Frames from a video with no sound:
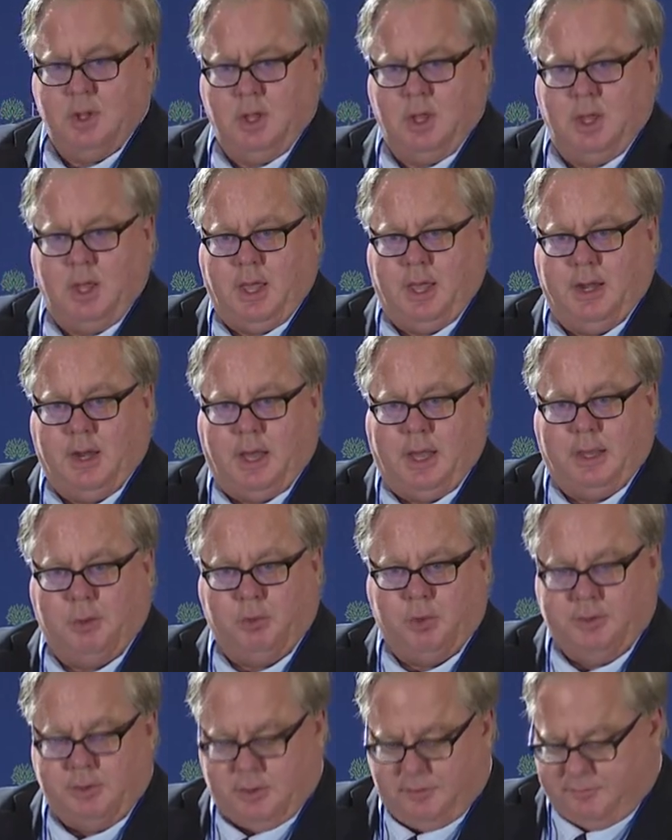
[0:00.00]
And I
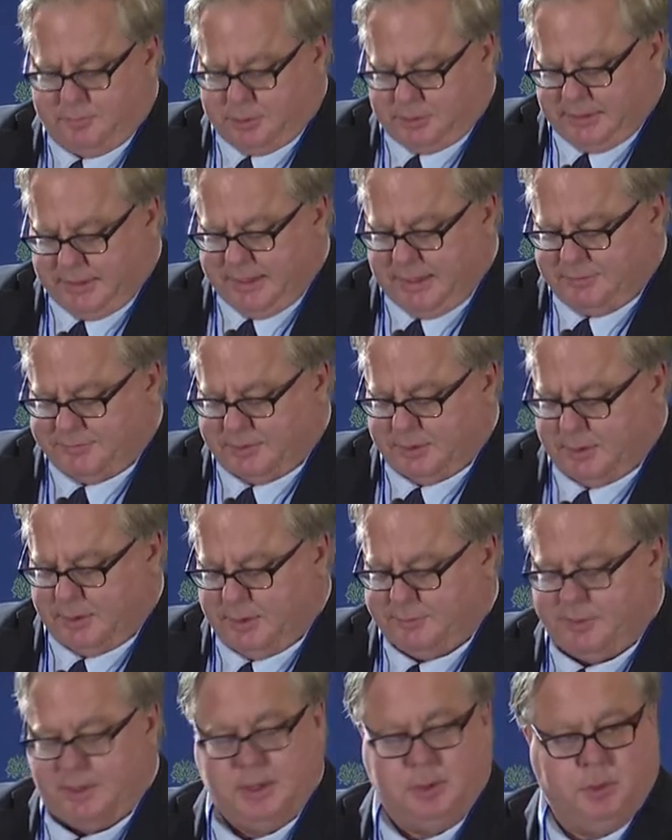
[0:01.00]
wouldn't have believed it if
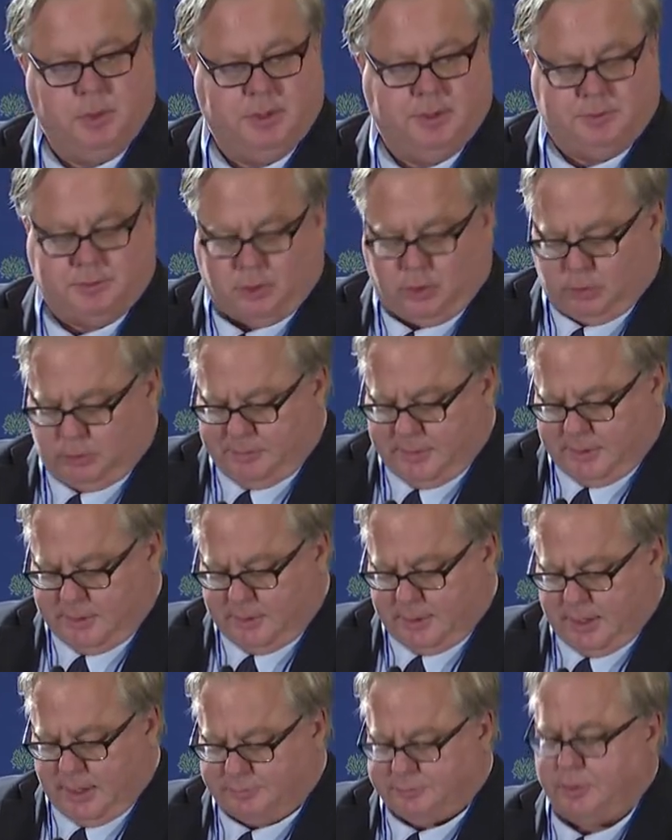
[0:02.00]
anyone had told me that
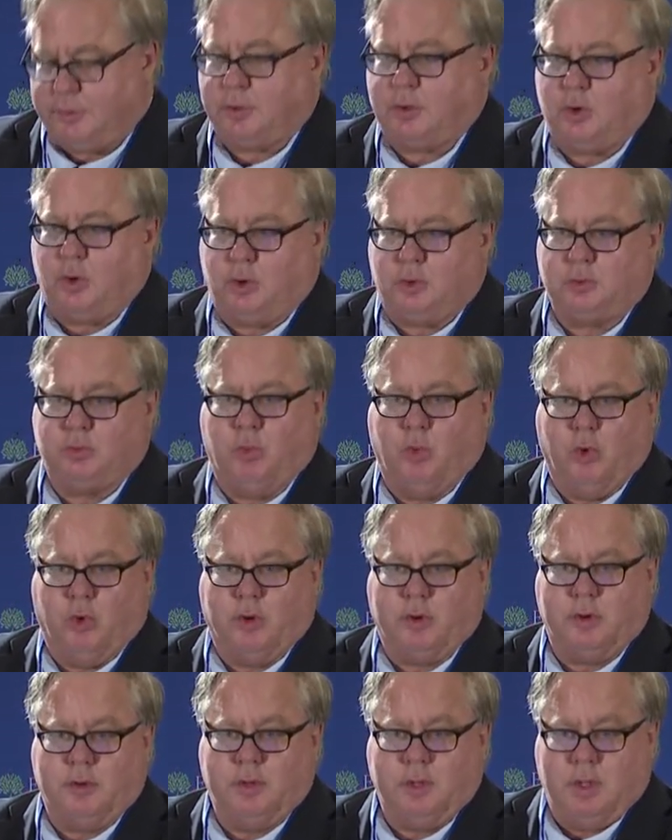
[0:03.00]
after the Cold
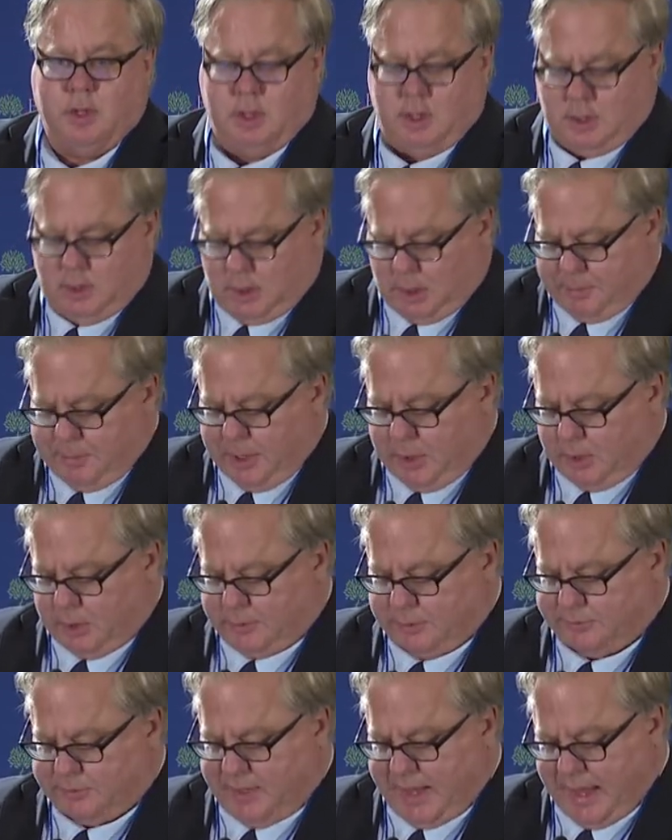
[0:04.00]
War,
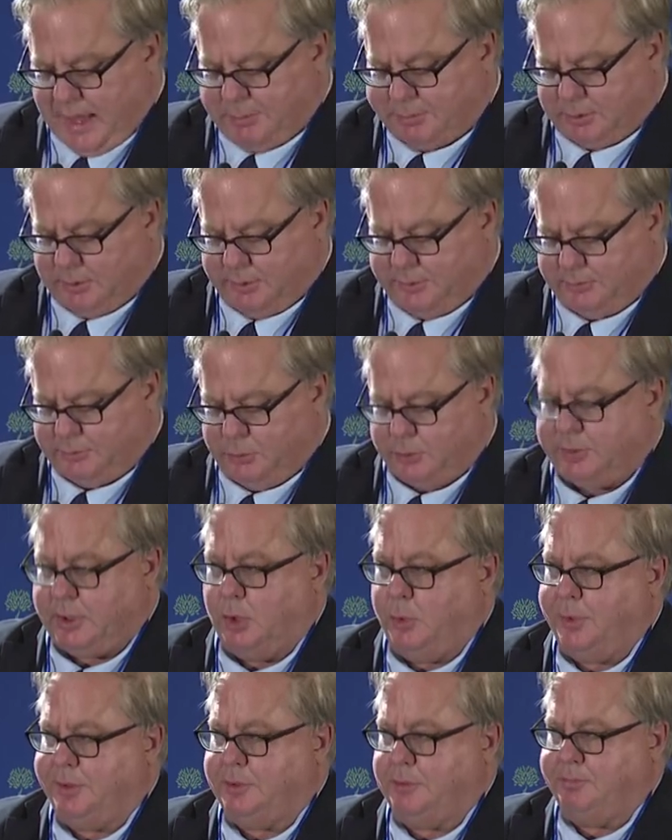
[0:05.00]
America's capitalists would
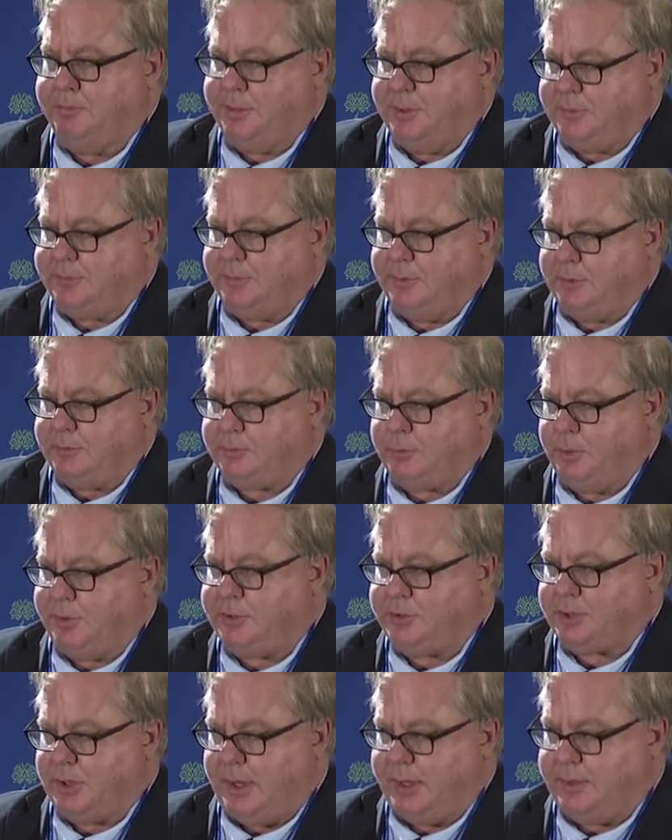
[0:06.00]
go into business with
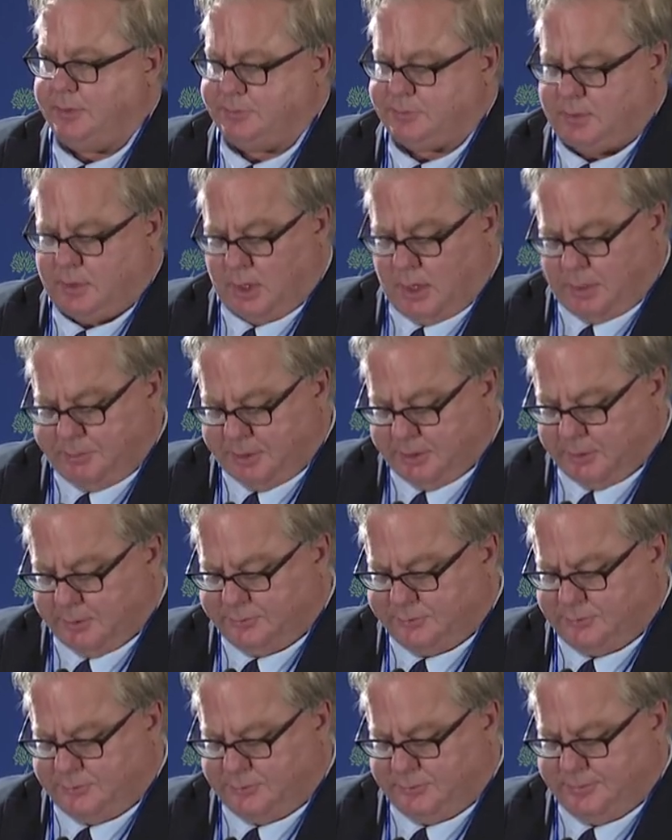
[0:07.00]
China's
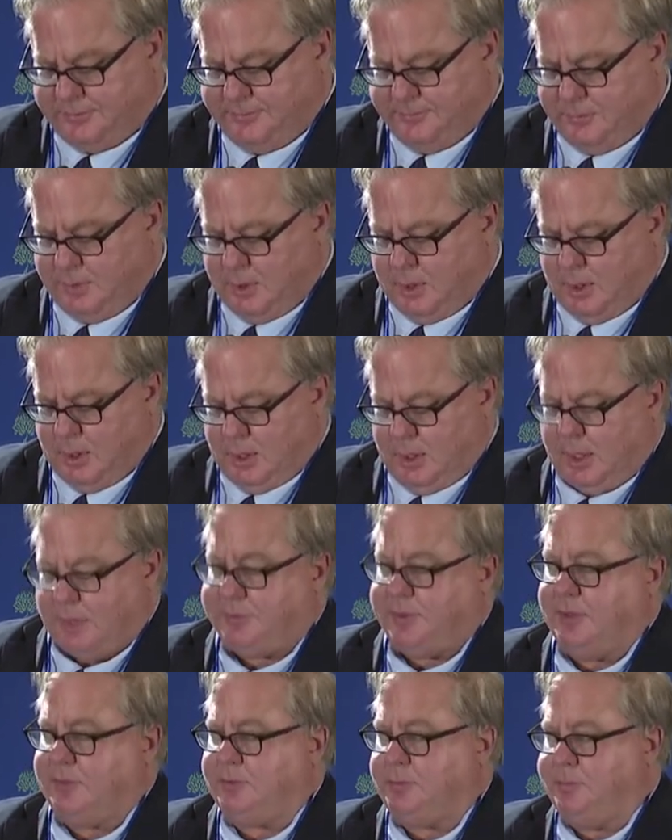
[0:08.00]
communists at
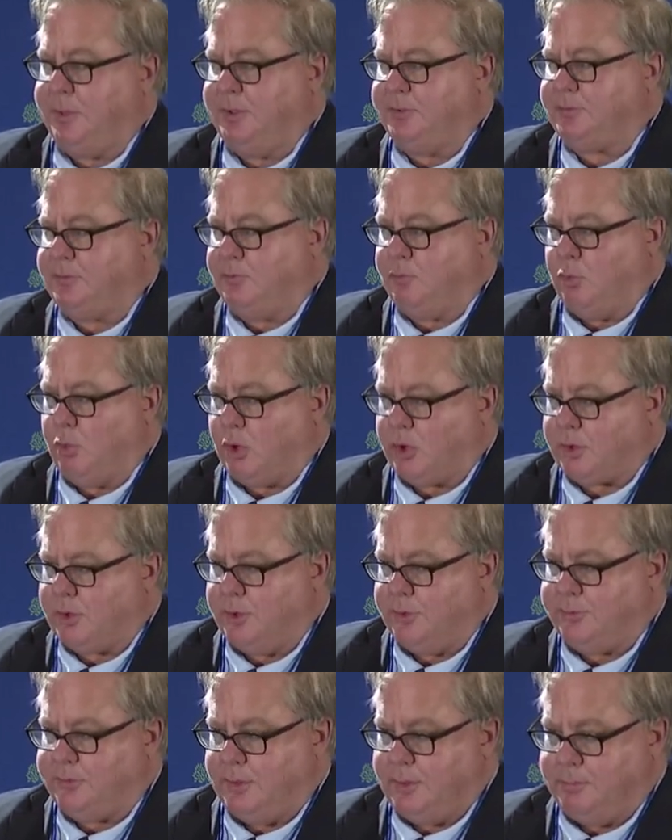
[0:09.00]
the expense of
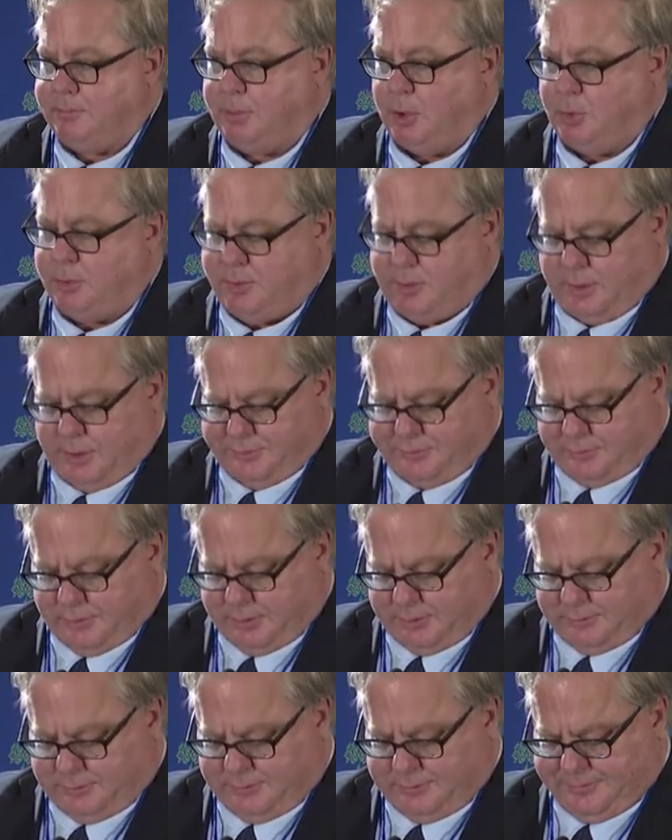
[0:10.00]
workers in both
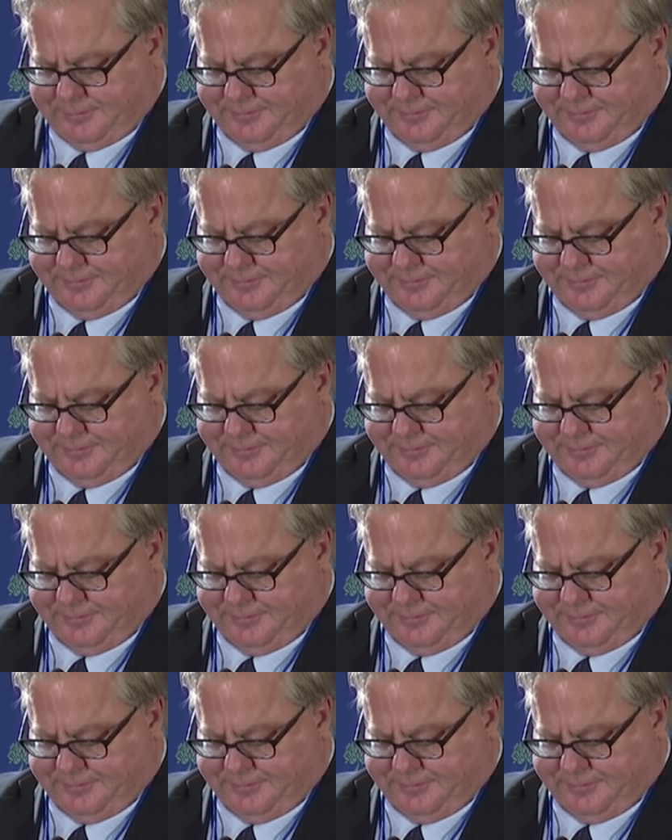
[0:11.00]
countries.